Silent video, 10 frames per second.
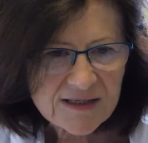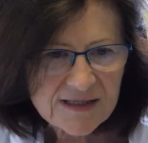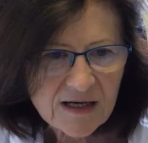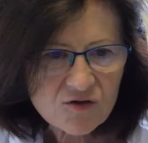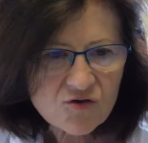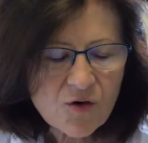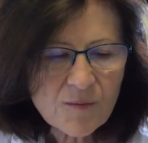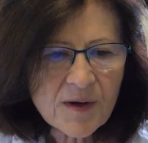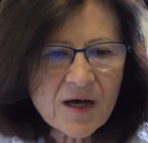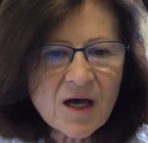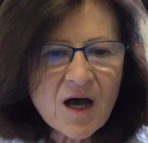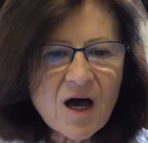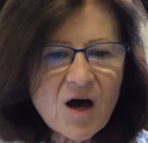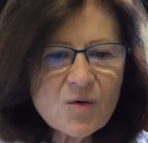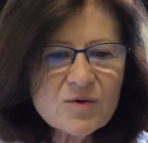syndrome,
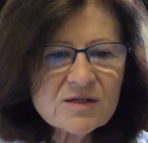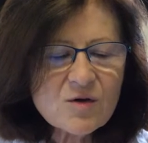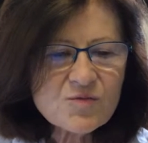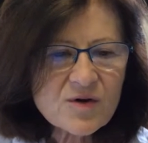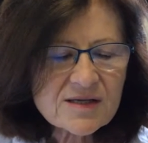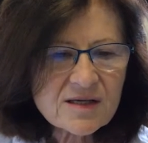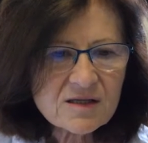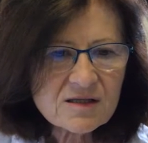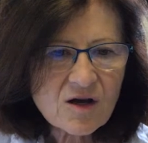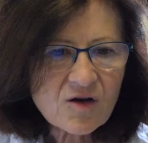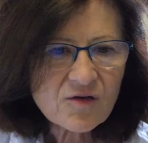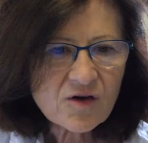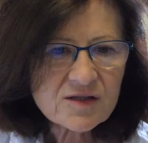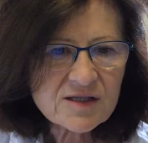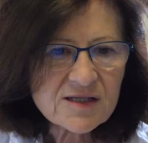with the presence of
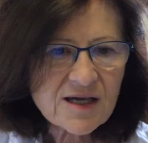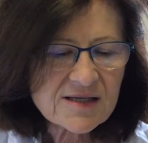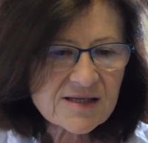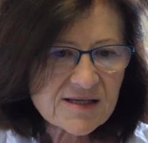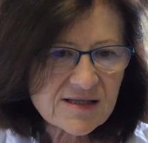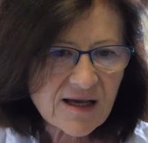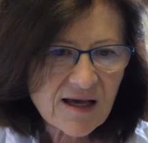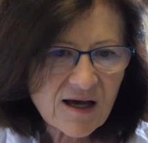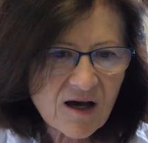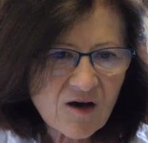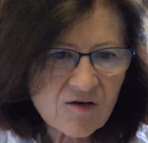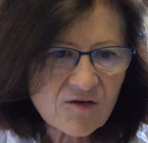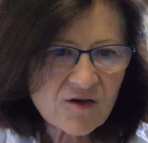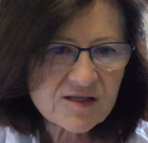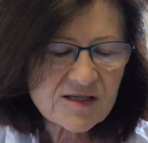anti-SSA
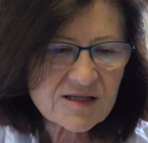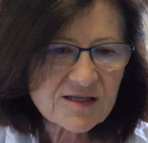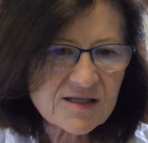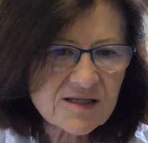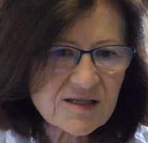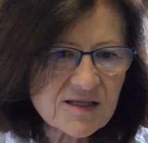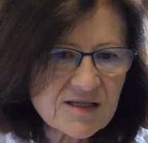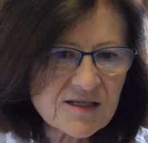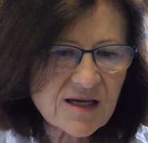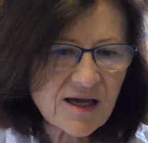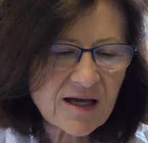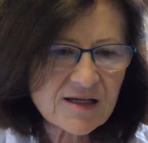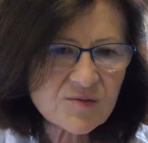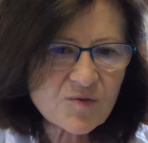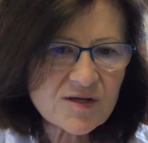of 60
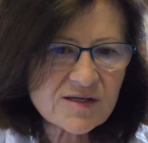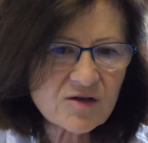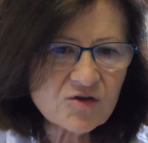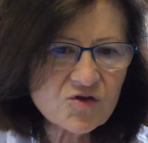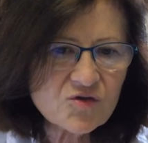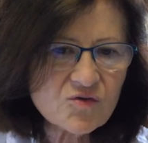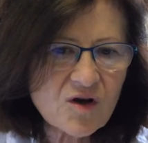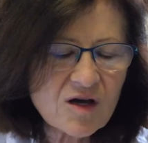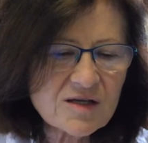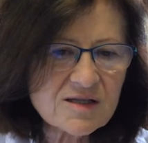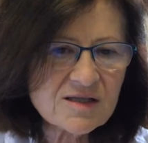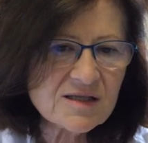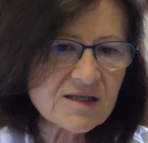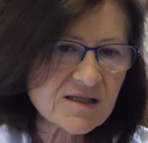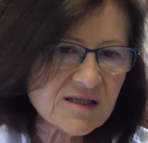kDa, present to
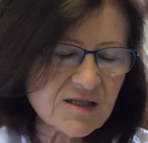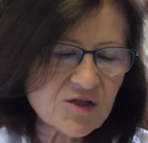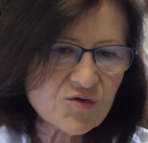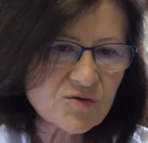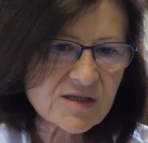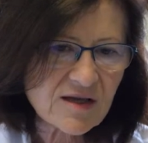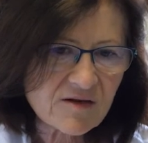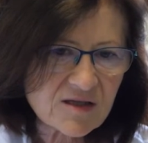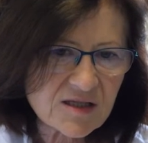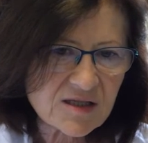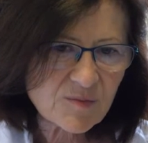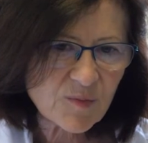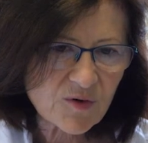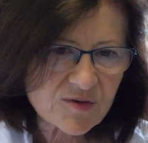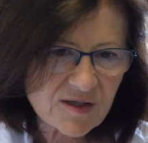60 to
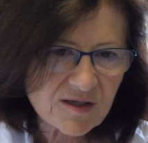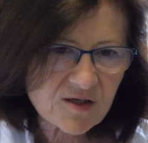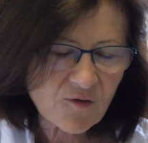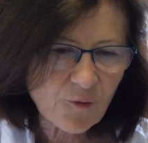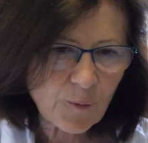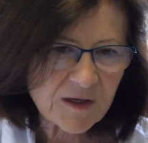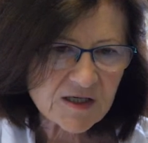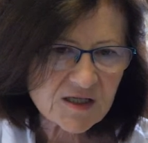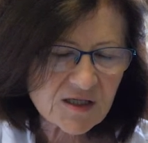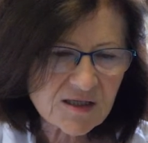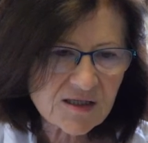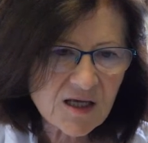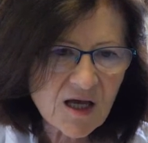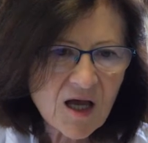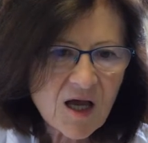70% of patients.
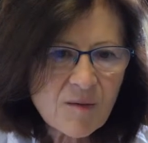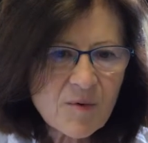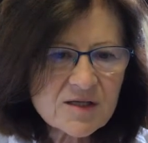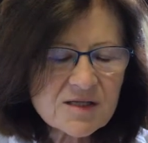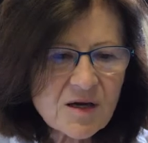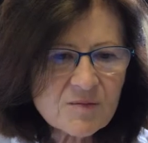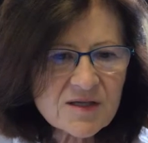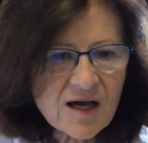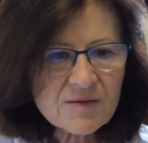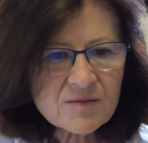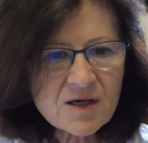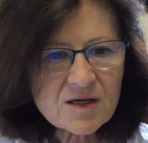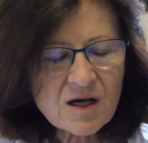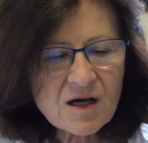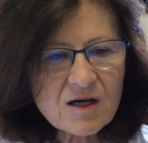But sometimes
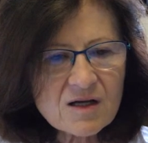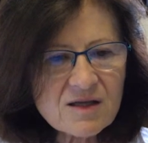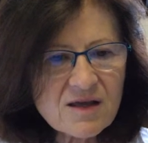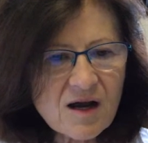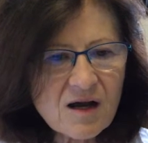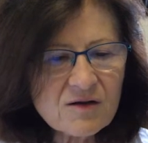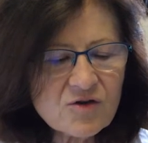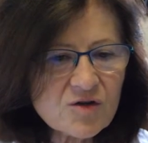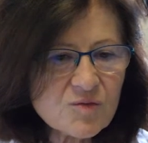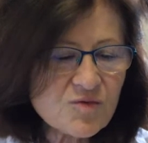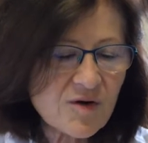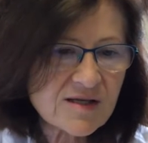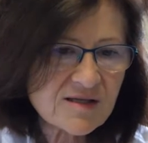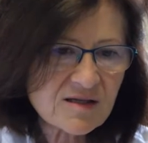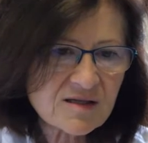they are not
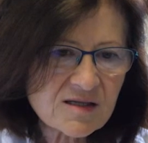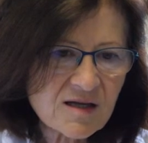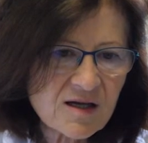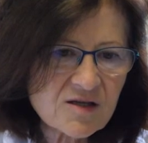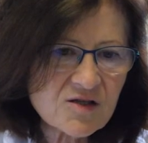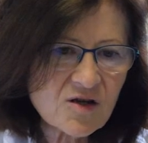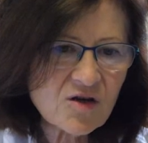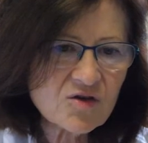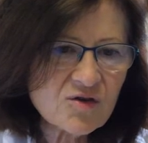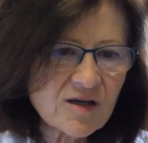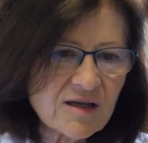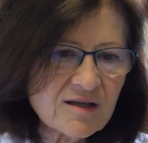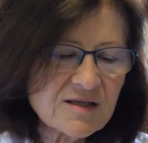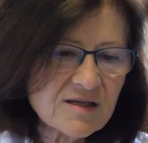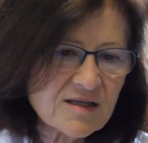present, and you
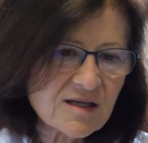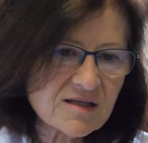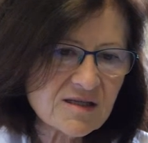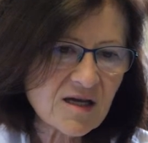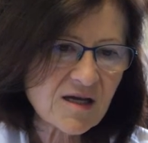can detect